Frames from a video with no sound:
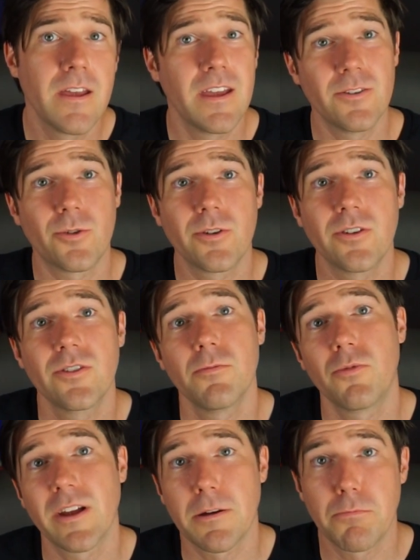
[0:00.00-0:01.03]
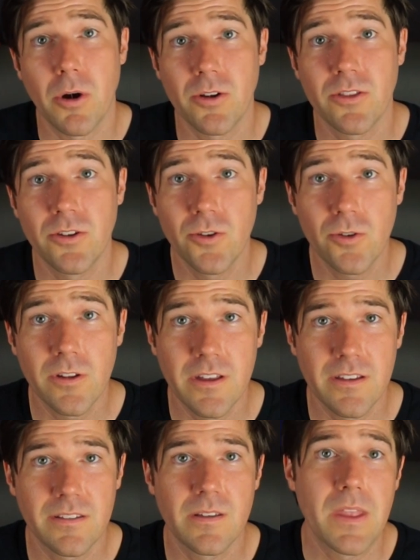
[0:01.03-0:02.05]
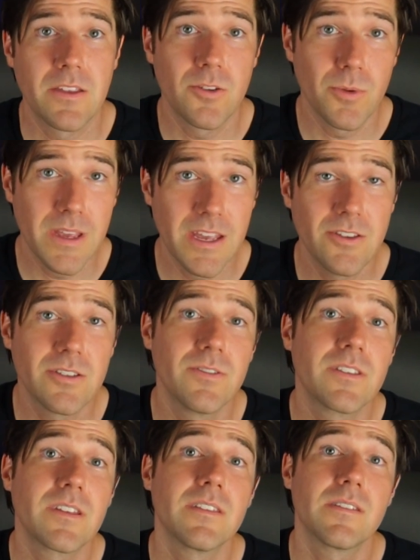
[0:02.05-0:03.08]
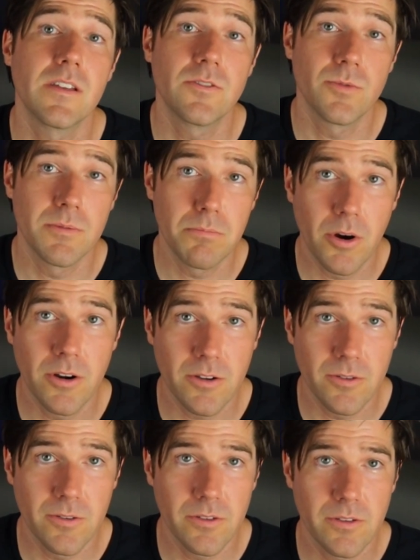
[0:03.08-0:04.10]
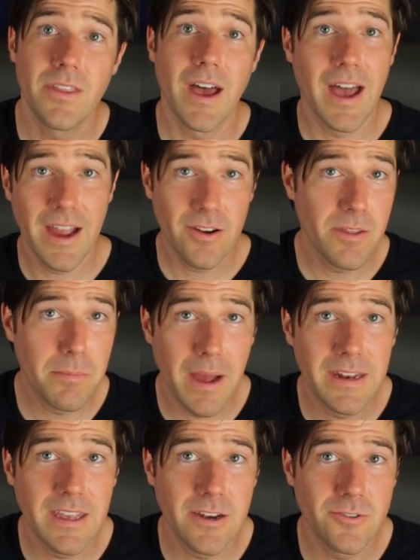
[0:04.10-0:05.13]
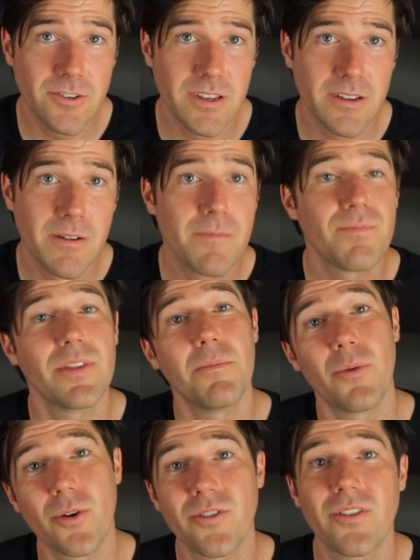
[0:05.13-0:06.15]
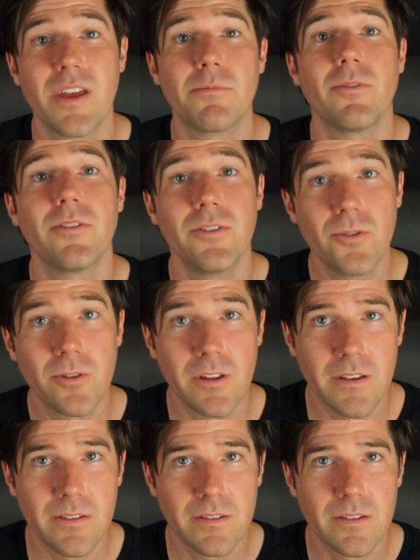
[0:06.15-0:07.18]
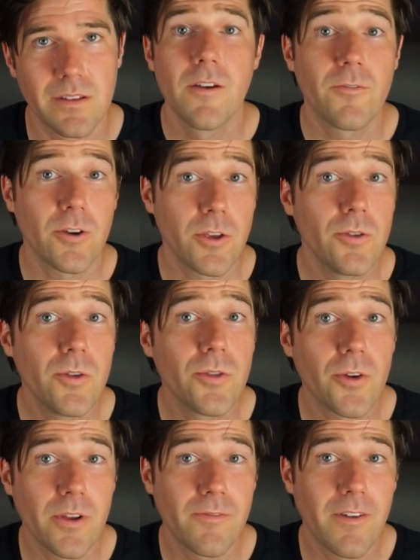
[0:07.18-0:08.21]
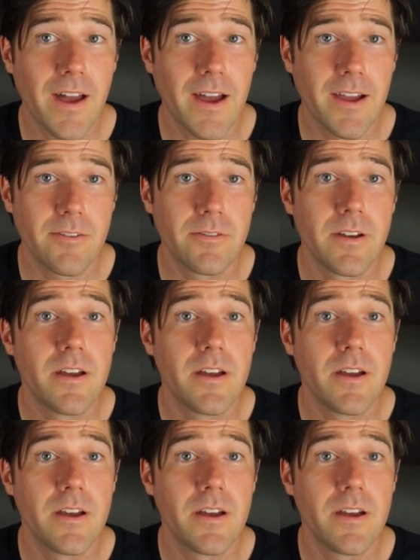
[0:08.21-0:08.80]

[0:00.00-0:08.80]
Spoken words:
in order to break apart the nucleus into each of its constituent particles. The higher the binding energy, the more stable the nucleus. For U-235,